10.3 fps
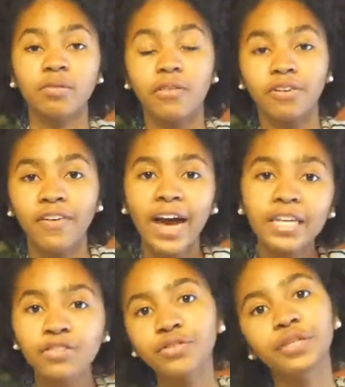off of
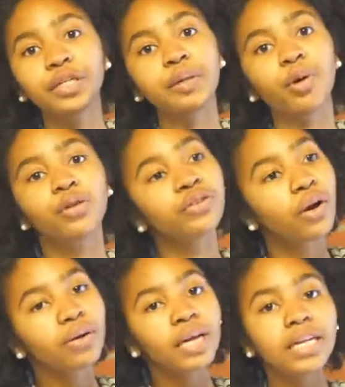ice cream or
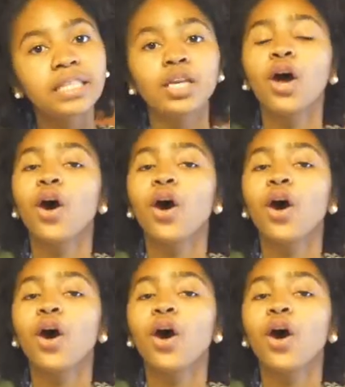donuts